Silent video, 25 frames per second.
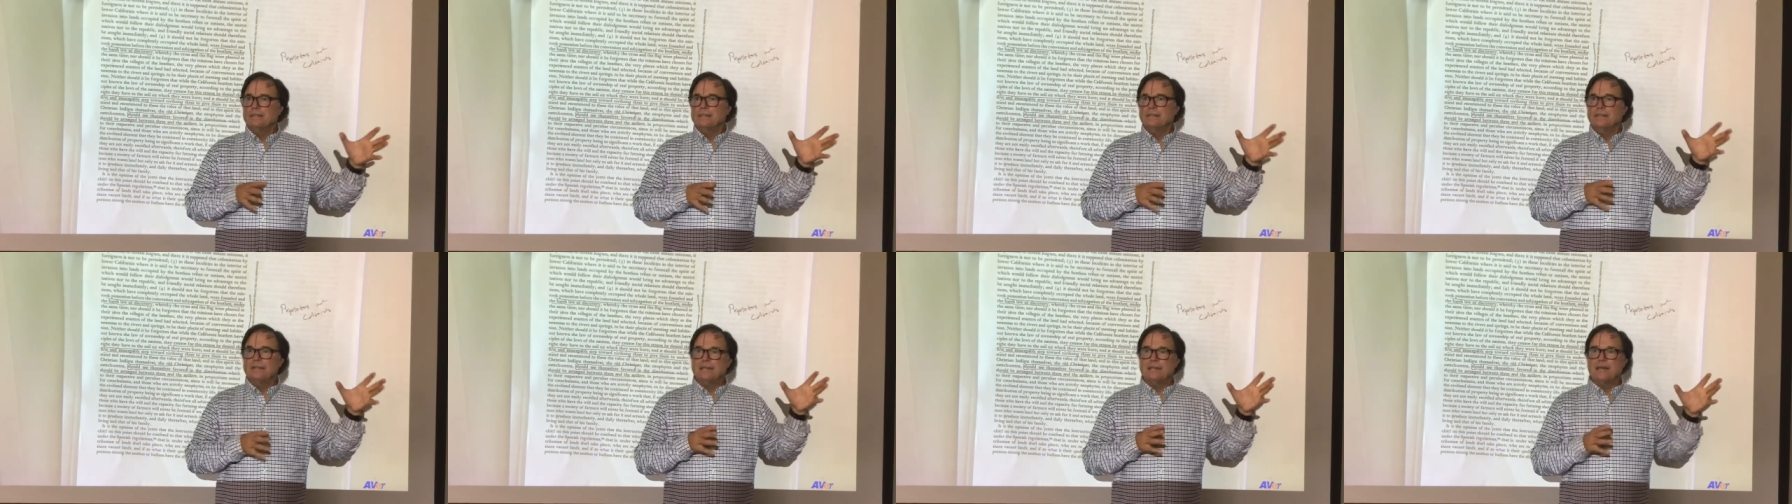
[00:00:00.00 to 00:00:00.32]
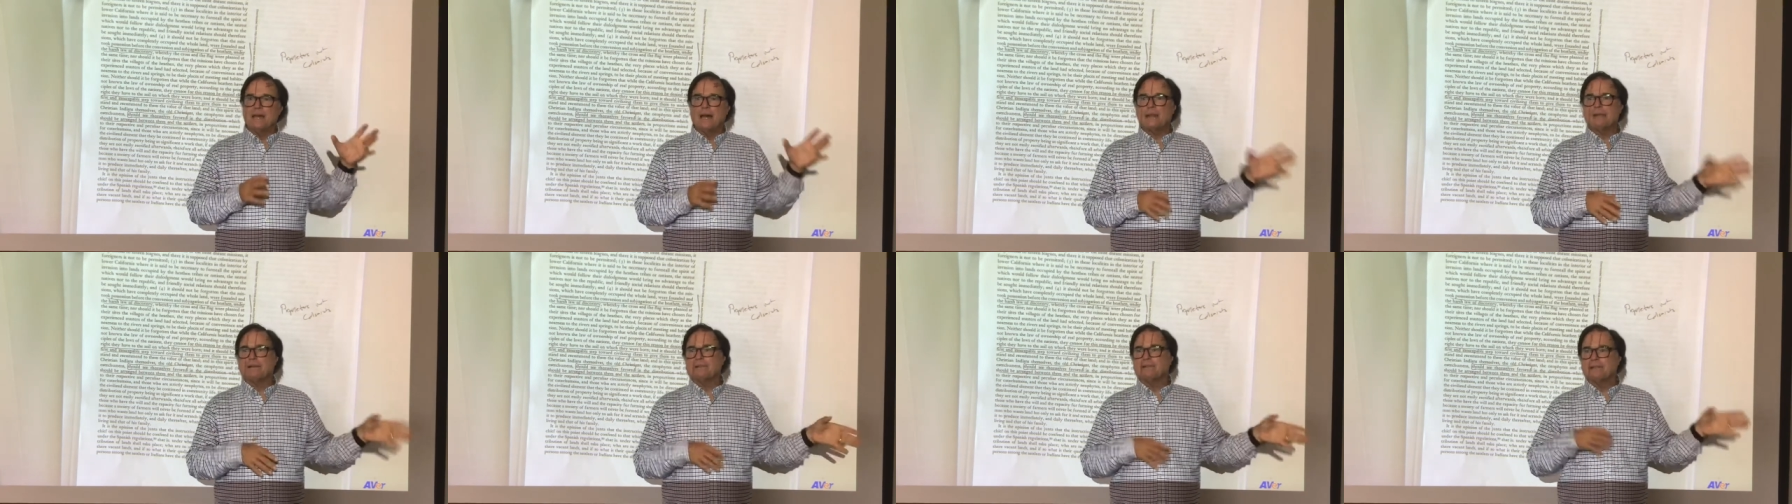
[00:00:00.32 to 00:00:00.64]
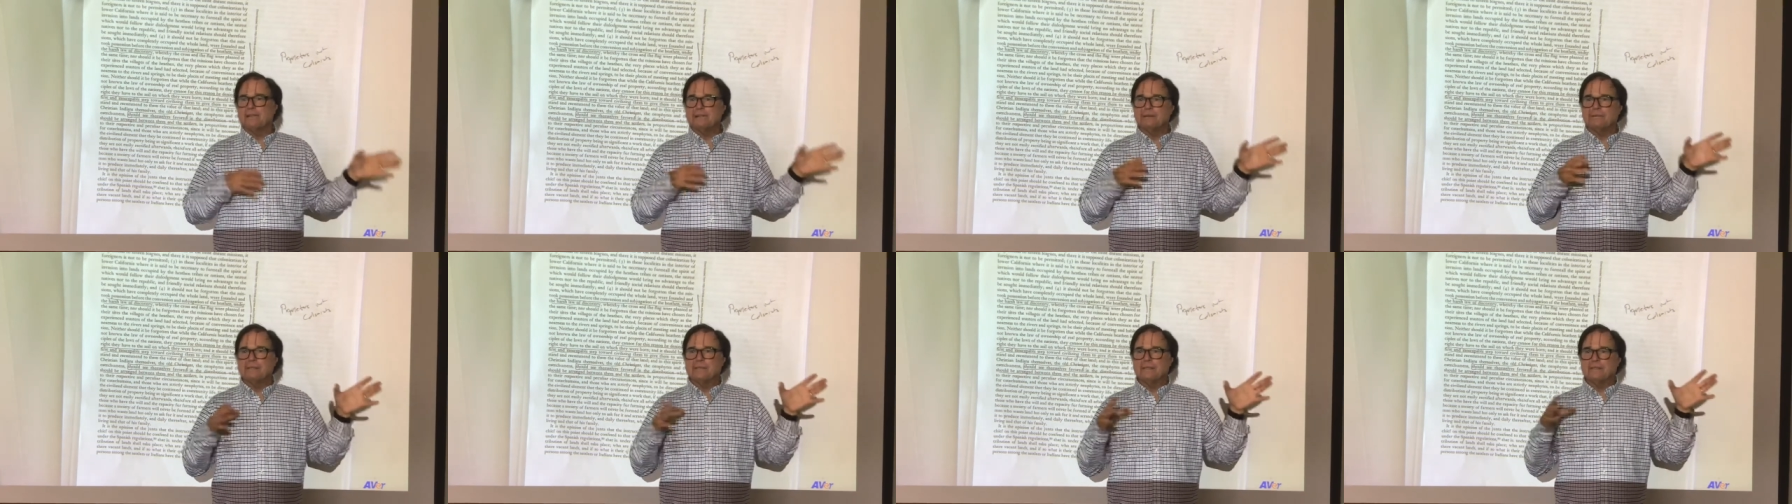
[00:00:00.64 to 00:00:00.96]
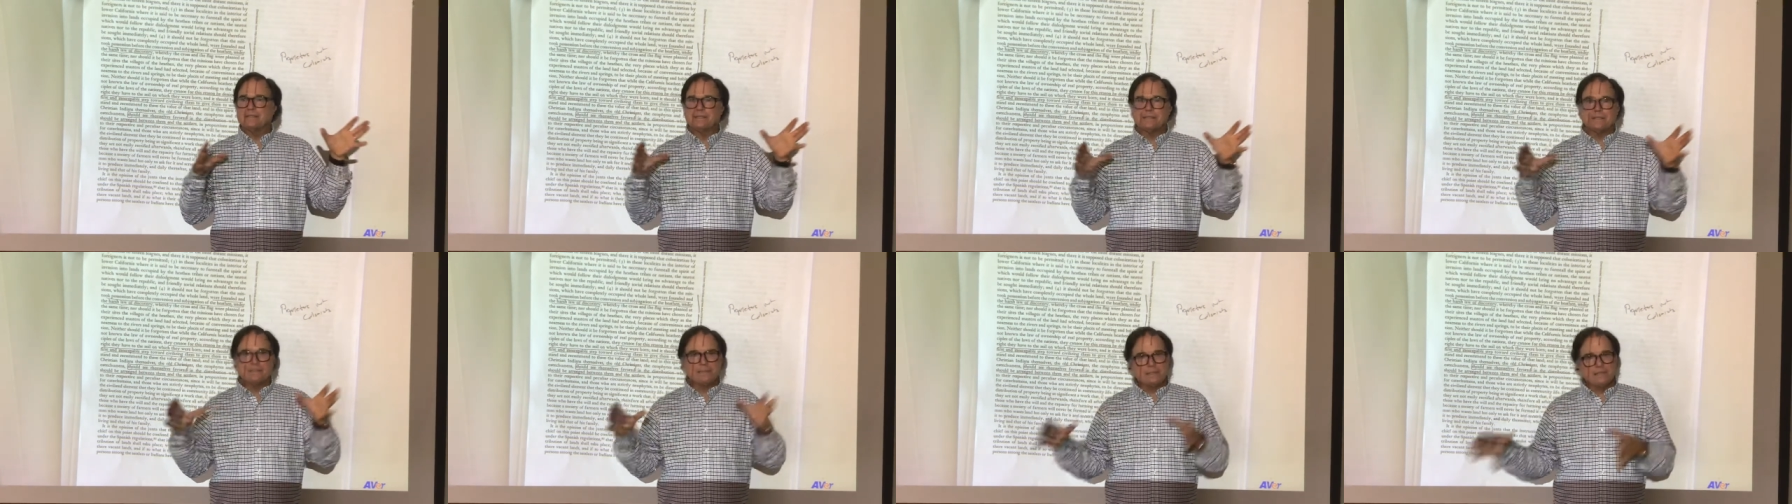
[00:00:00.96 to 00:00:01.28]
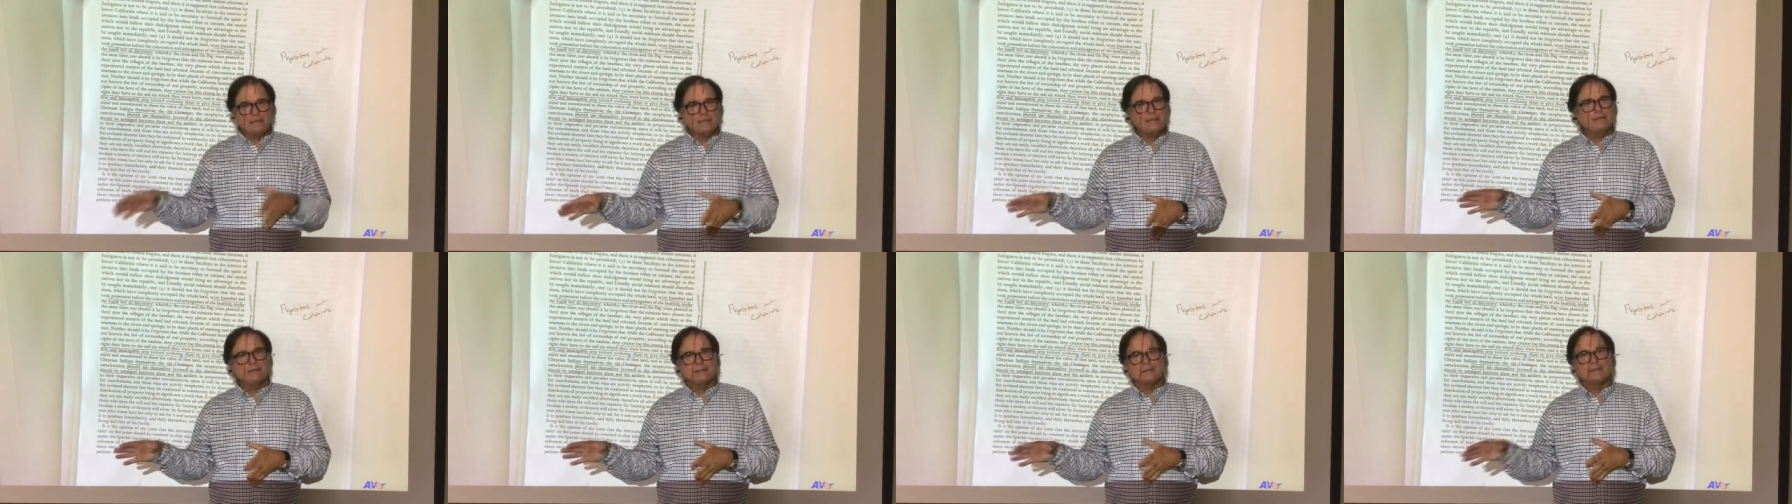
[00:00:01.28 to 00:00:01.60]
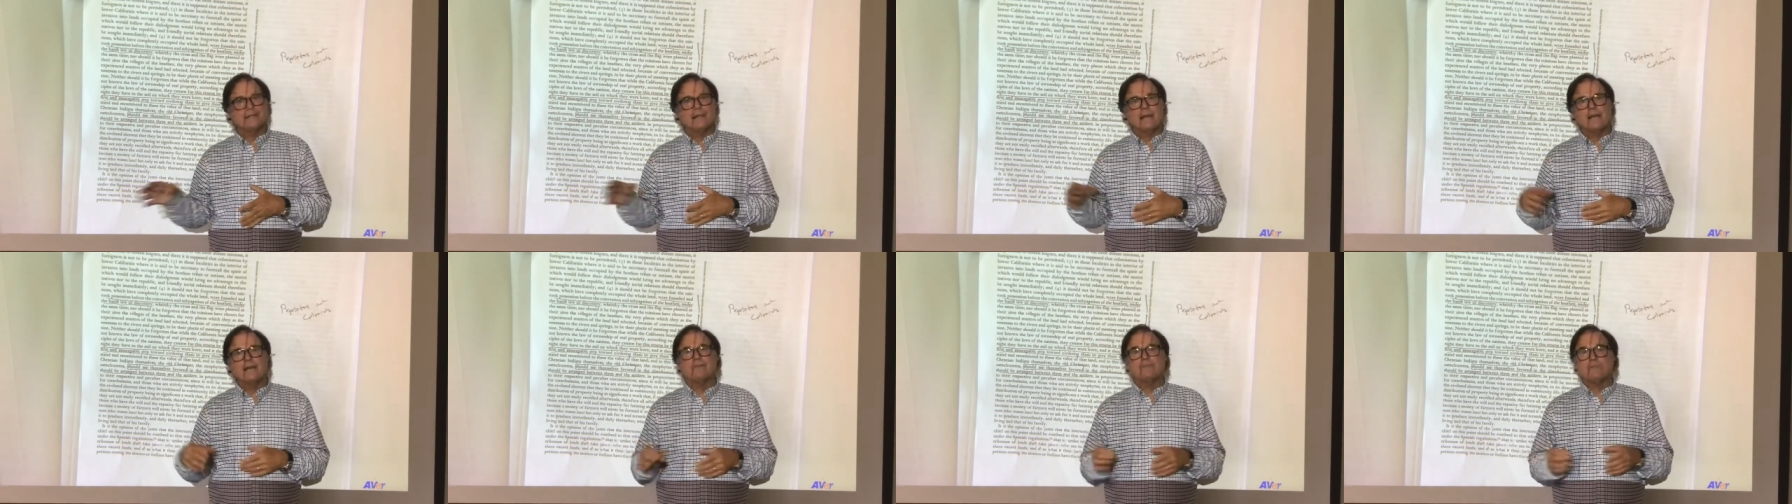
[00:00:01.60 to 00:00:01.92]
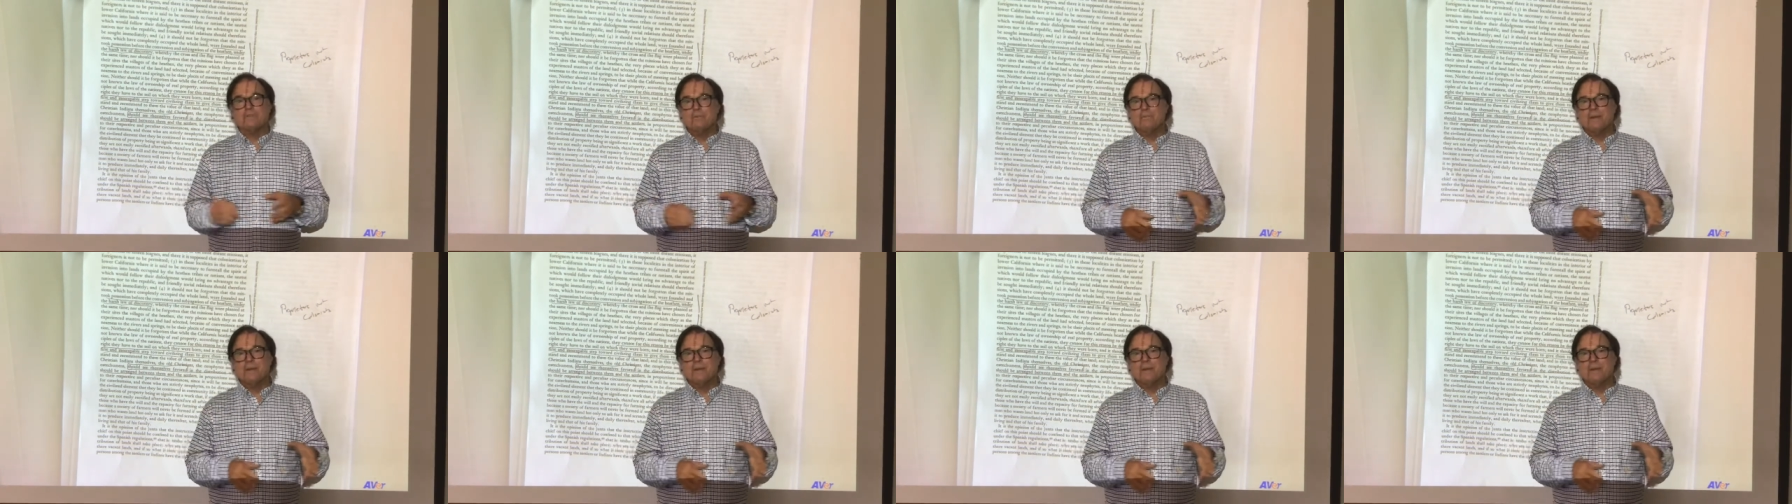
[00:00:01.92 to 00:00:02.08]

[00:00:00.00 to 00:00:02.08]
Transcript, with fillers: that not only do we steal the land from